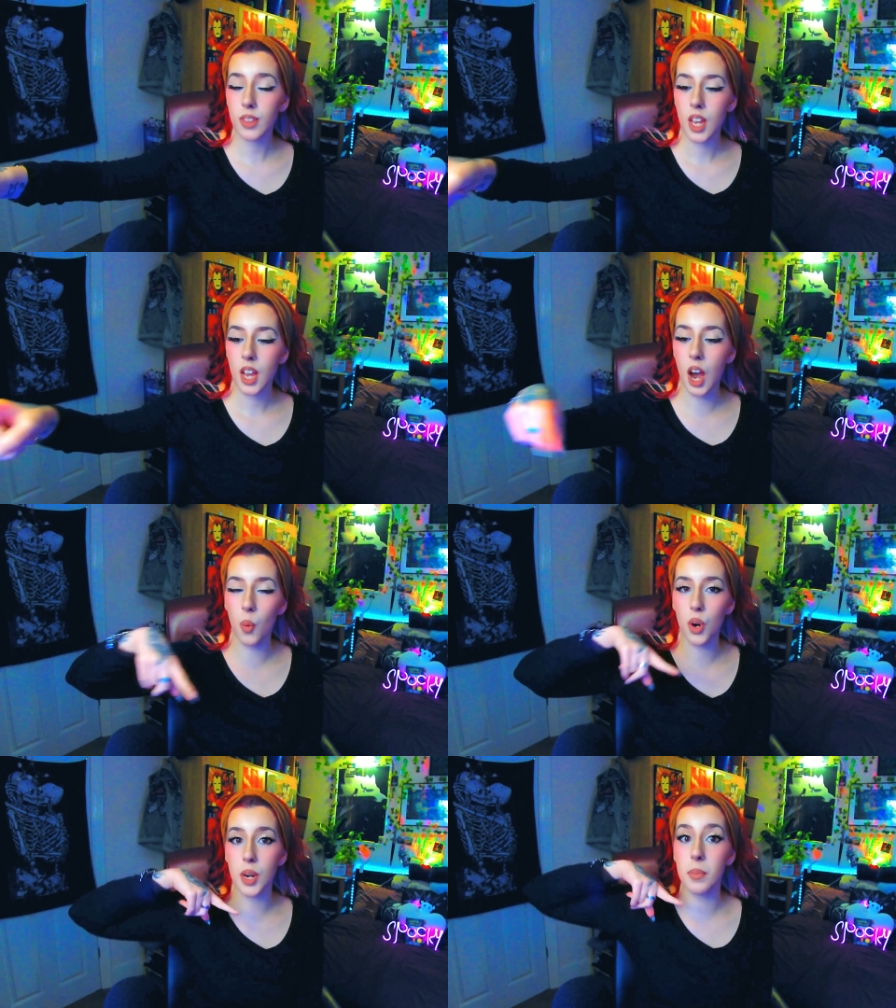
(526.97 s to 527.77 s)
I
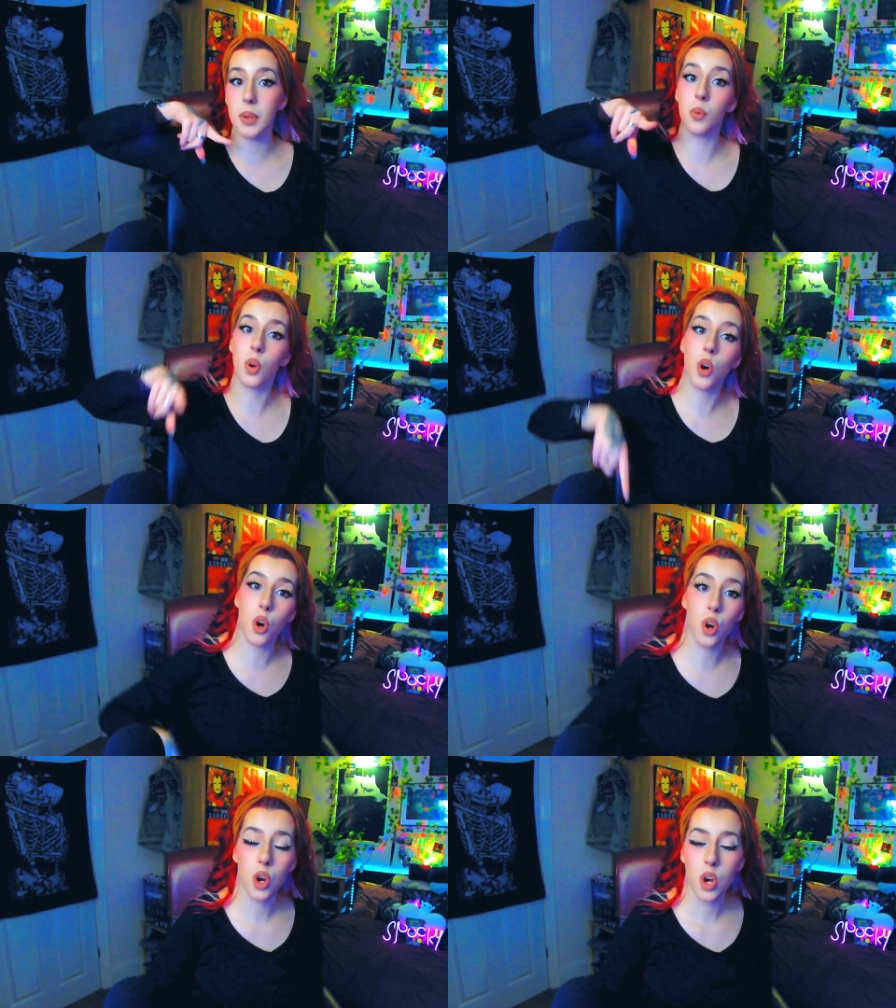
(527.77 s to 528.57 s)
want to be
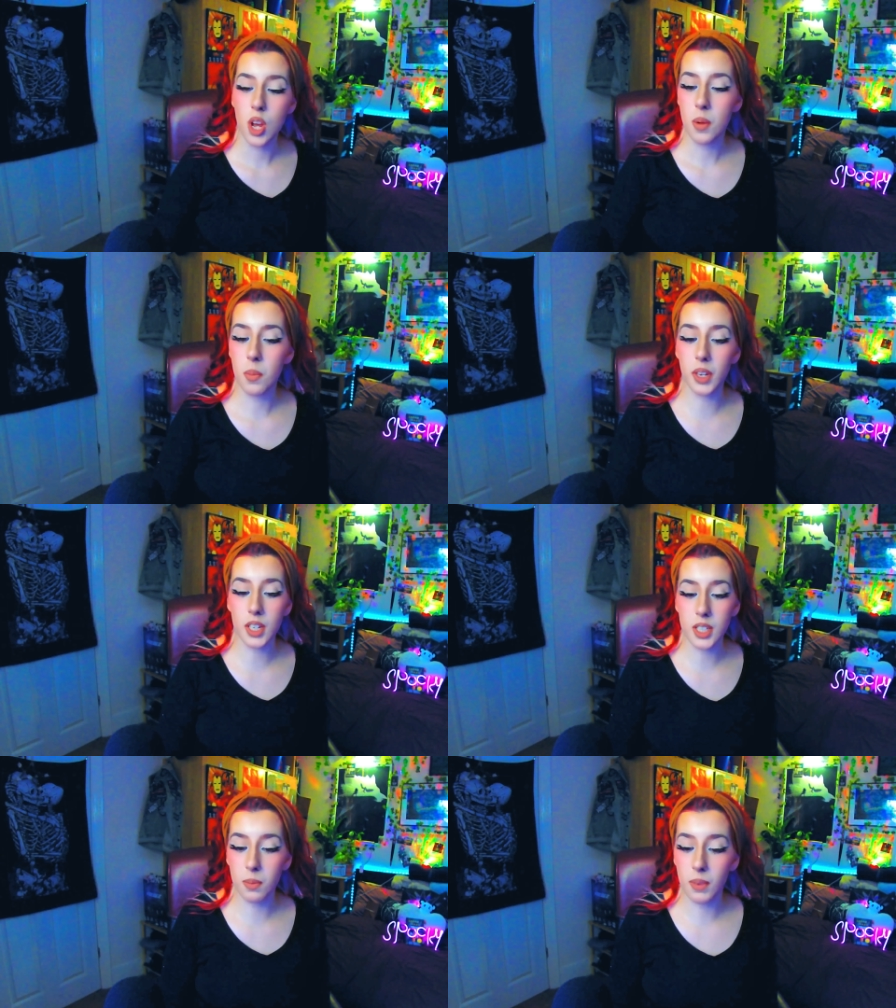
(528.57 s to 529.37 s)
raw
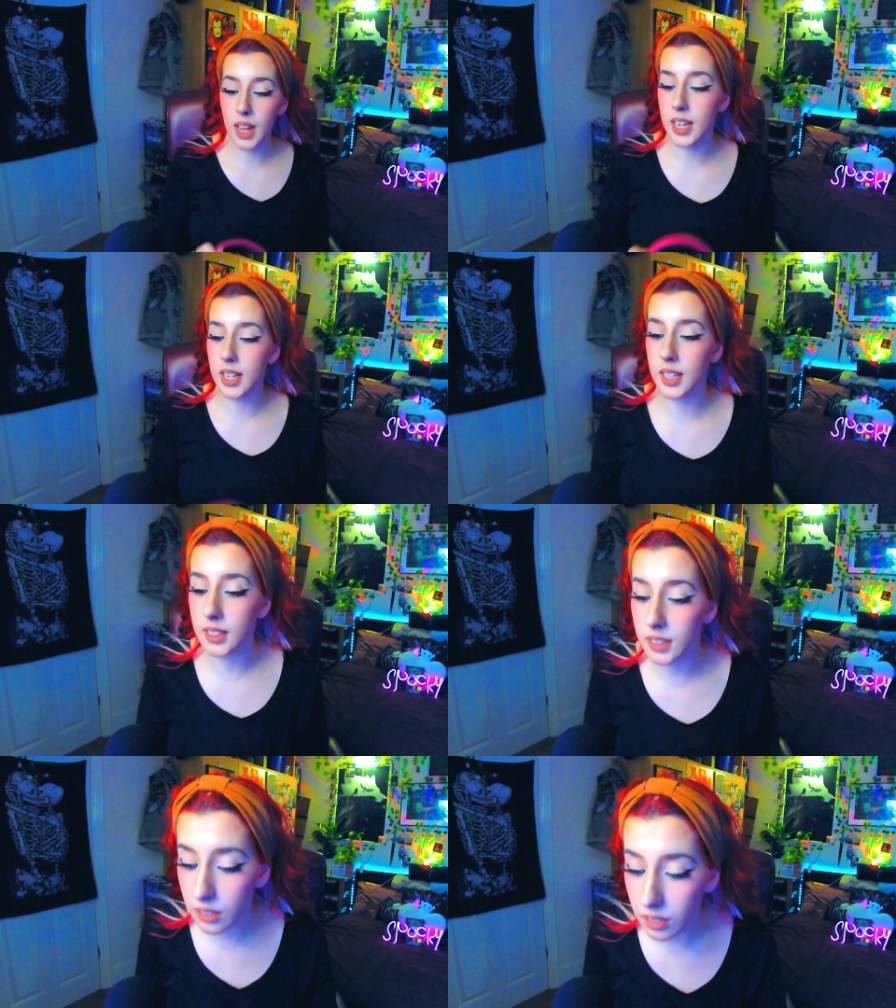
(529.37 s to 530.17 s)
because I'm like,
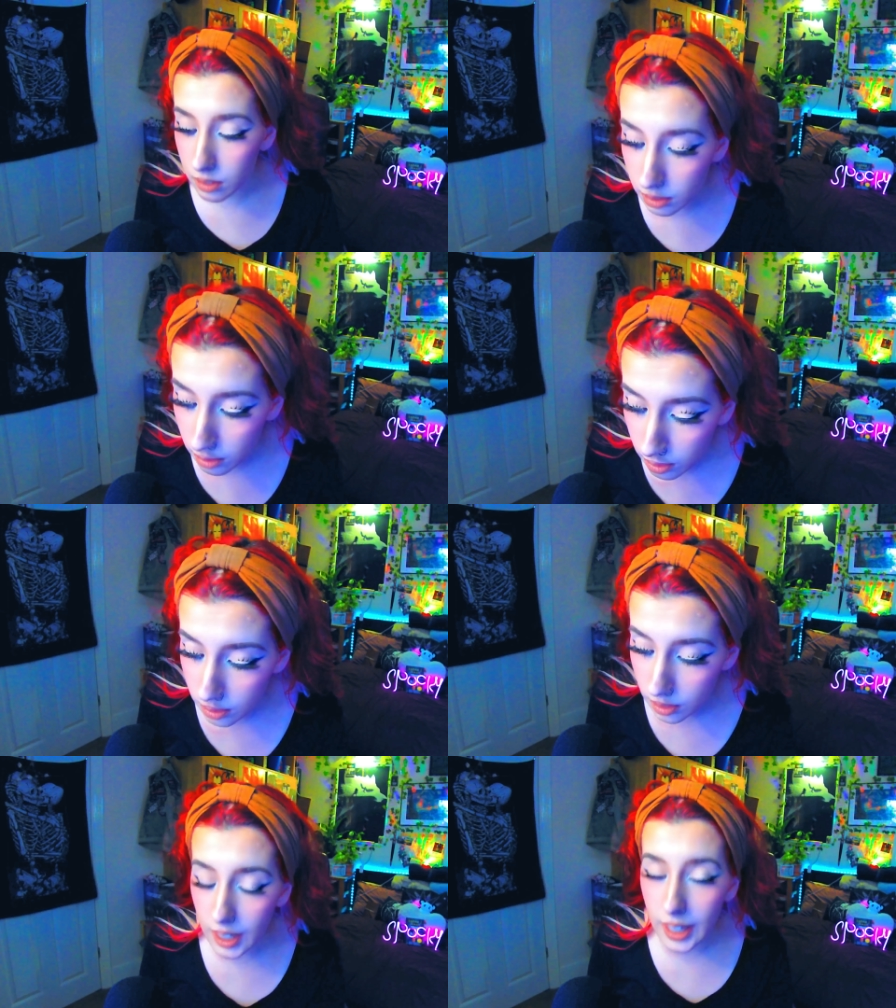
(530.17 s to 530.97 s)

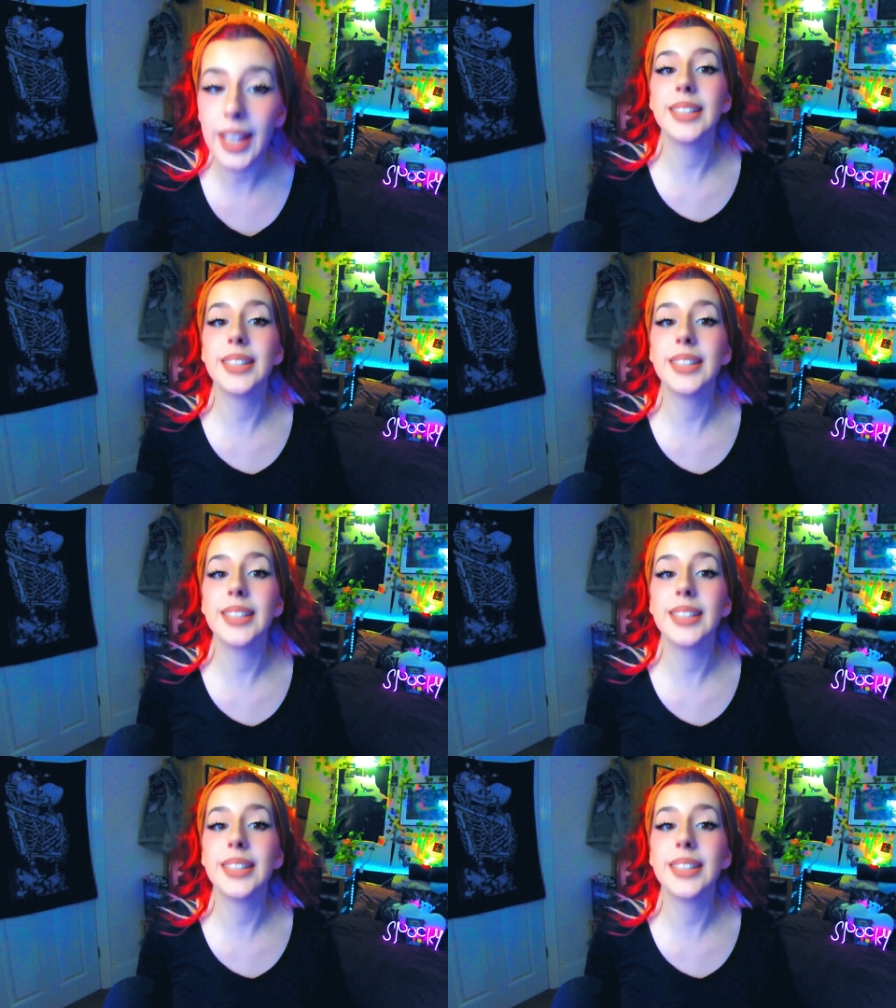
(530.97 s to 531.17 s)
let's